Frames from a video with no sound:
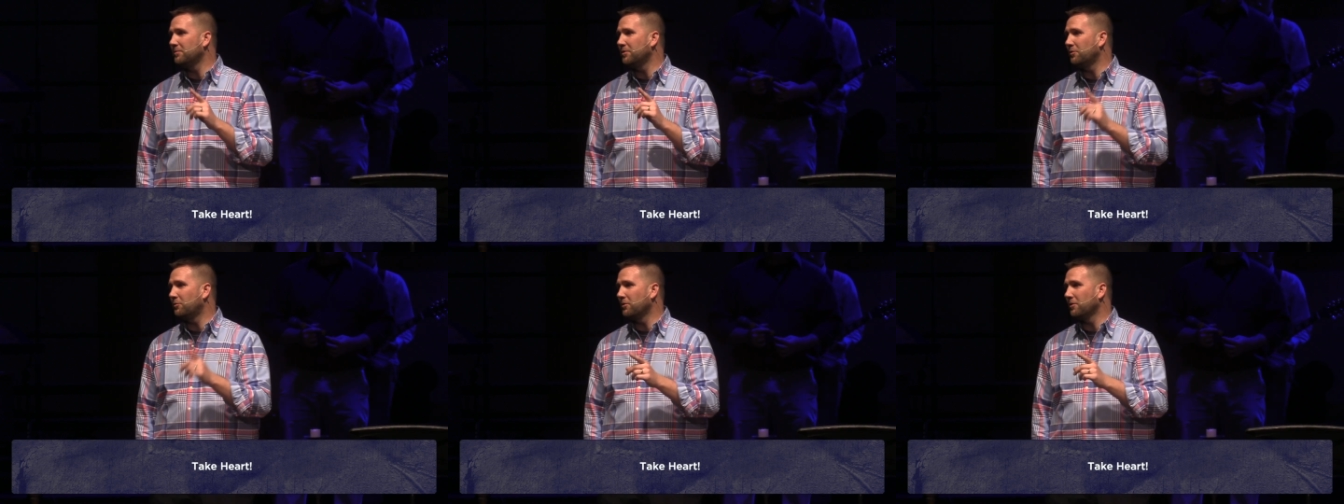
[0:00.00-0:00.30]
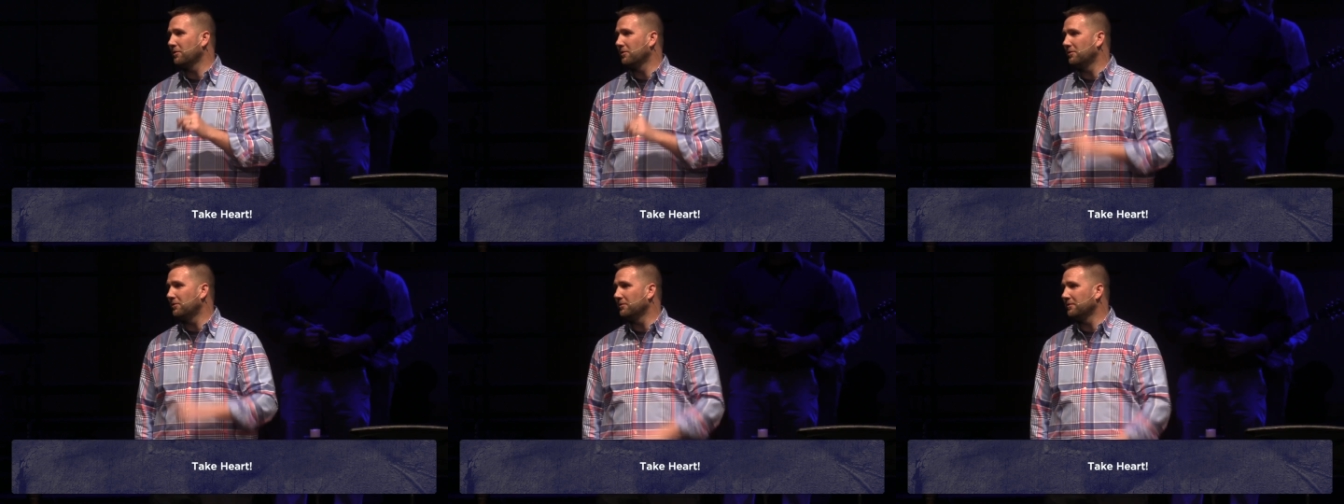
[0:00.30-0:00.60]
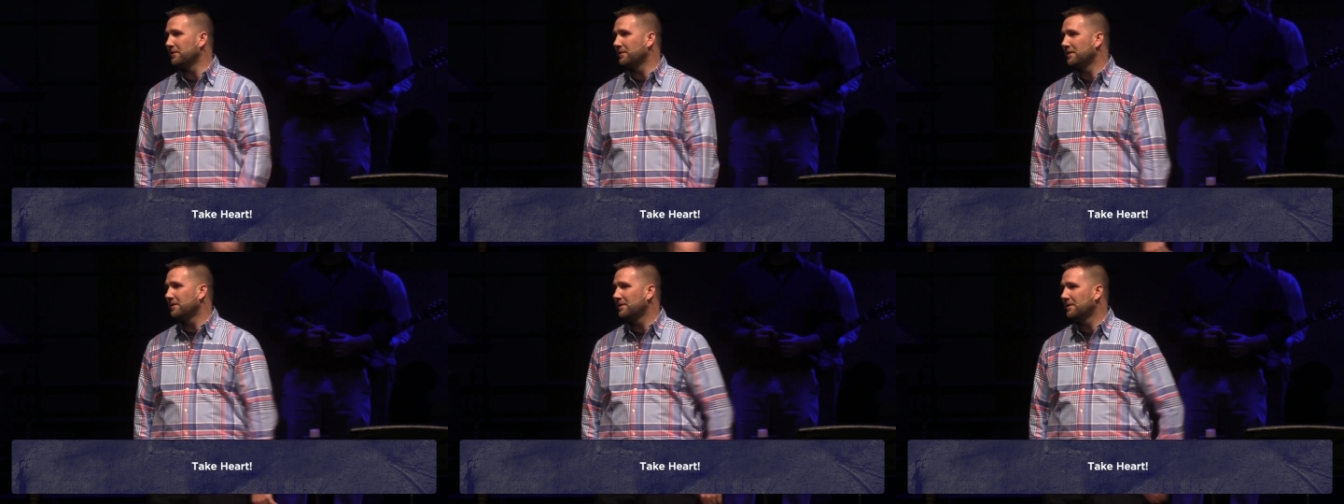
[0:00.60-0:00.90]
the
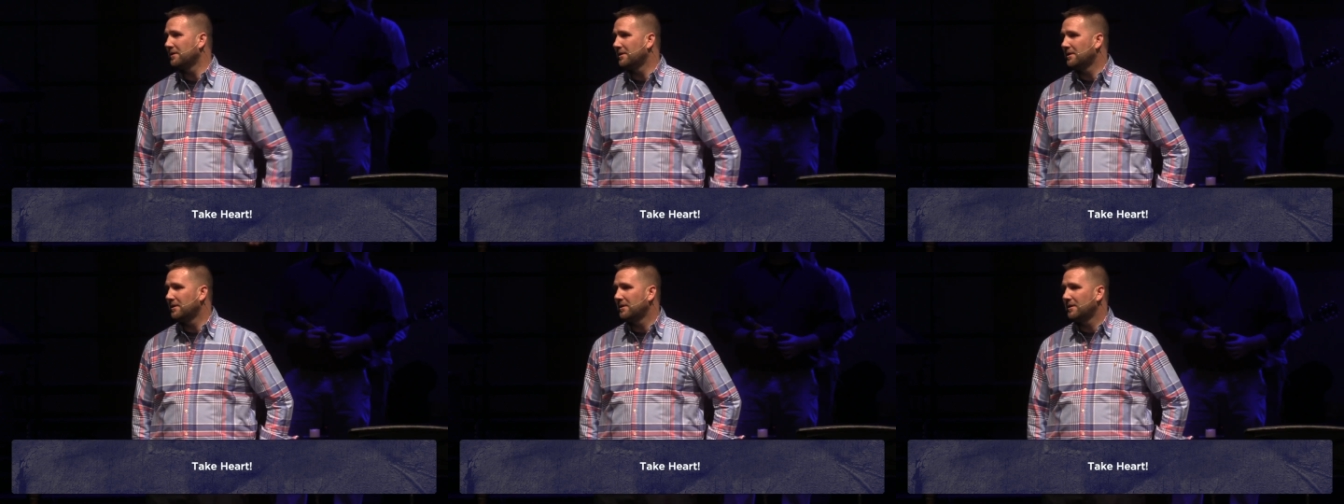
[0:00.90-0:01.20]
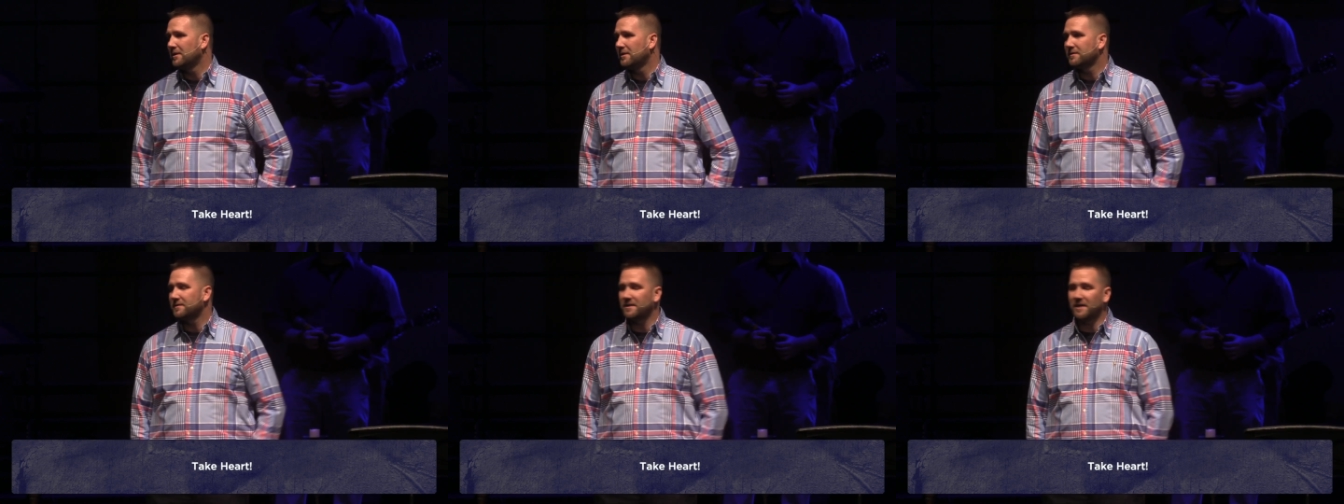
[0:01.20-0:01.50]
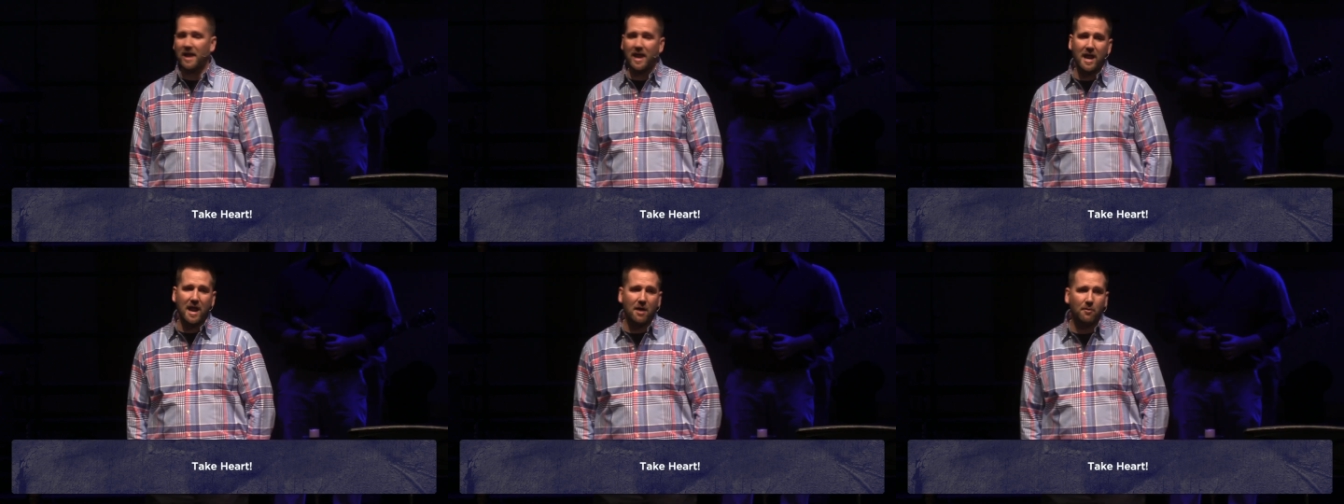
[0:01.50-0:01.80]
world.
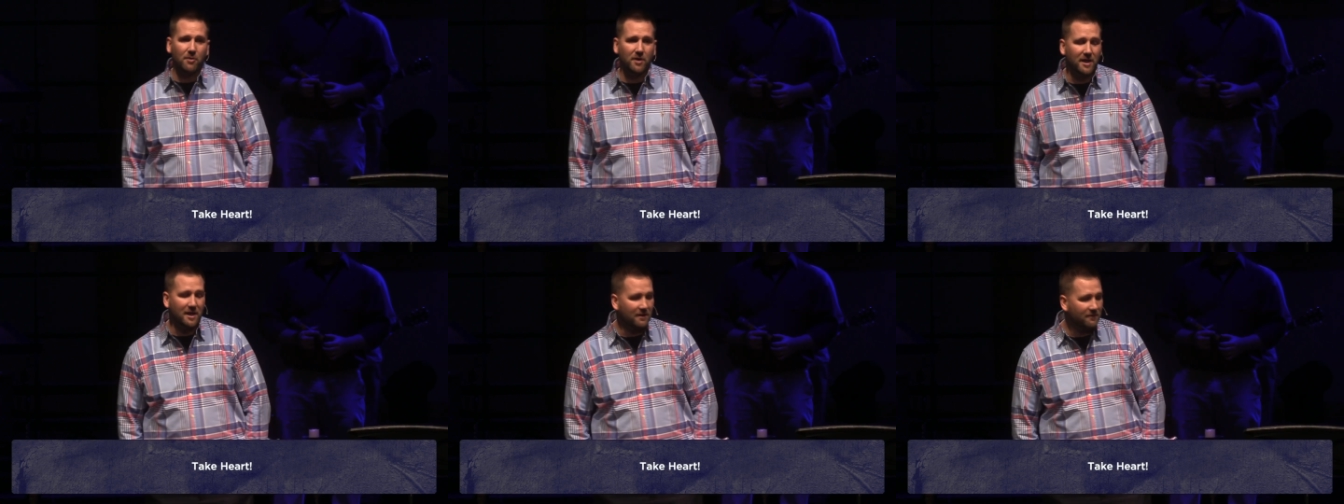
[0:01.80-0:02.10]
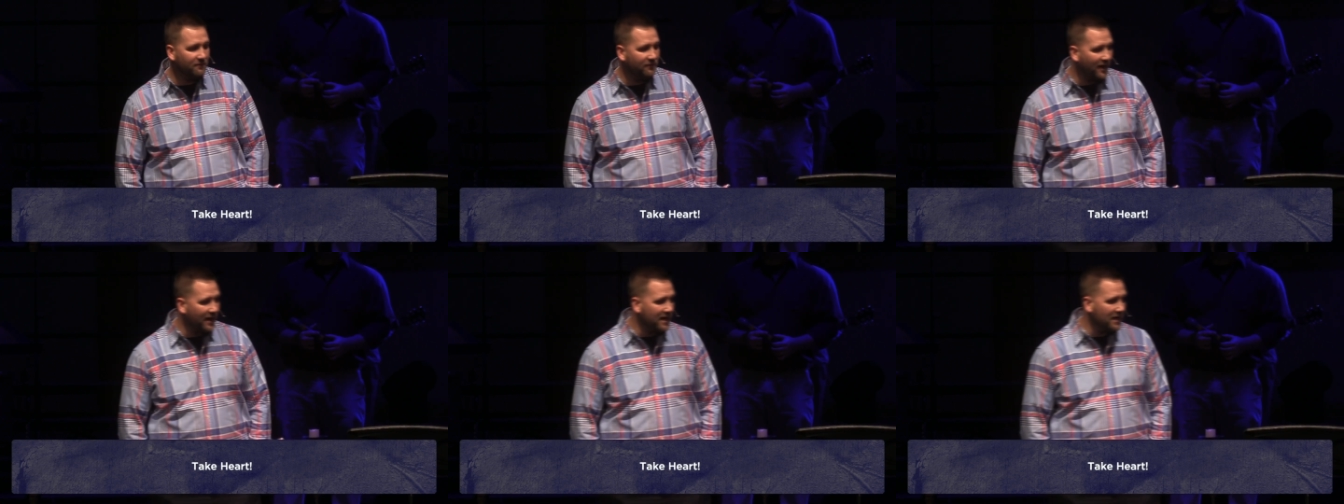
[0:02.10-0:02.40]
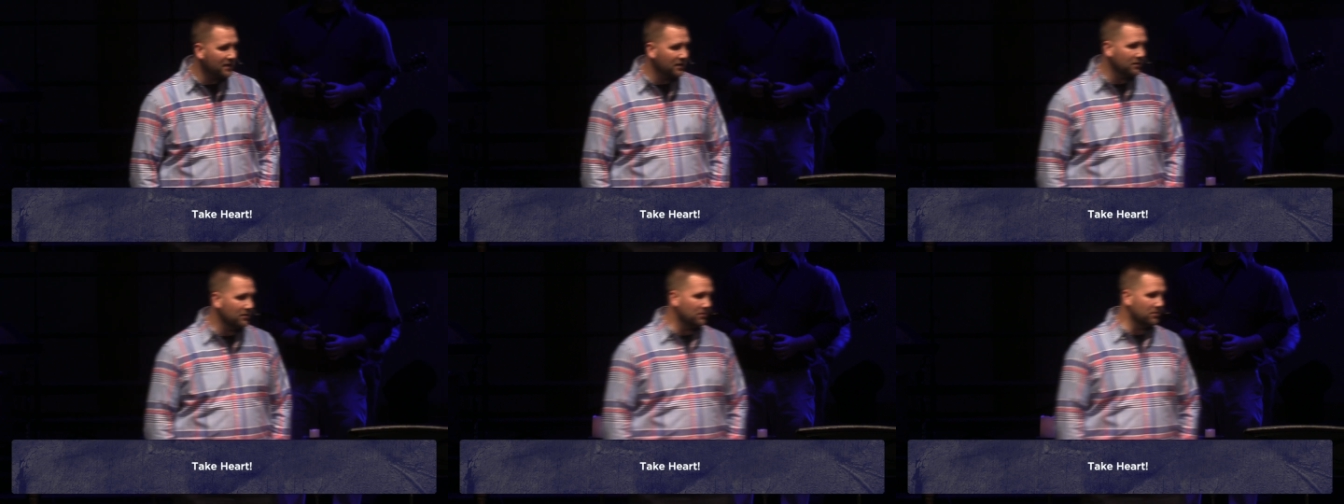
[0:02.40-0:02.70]
Today, I want to
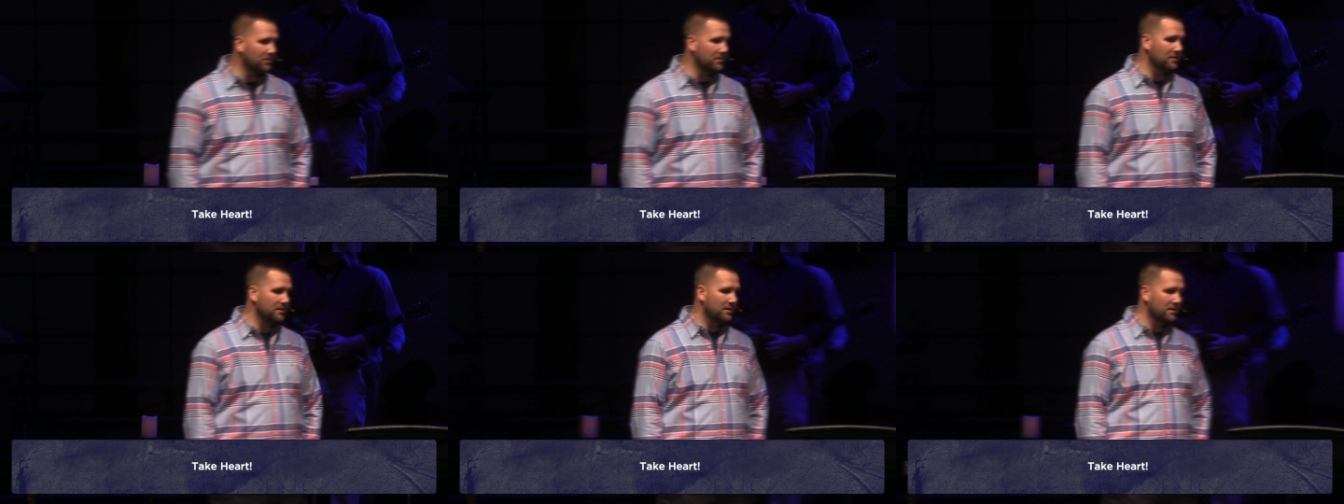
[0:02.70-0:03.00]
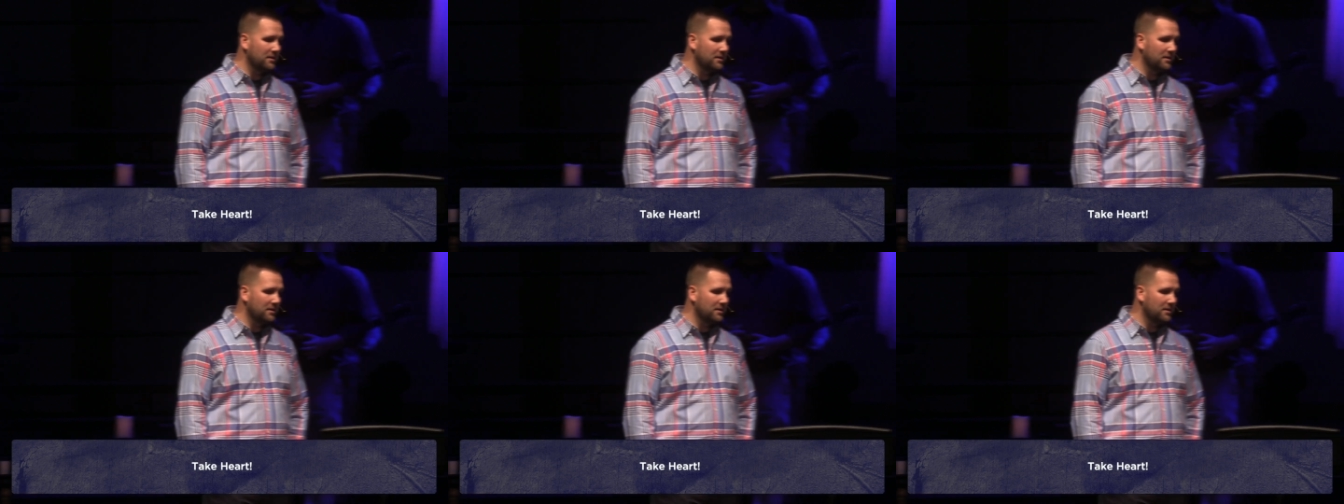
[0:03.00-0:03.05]
invite you.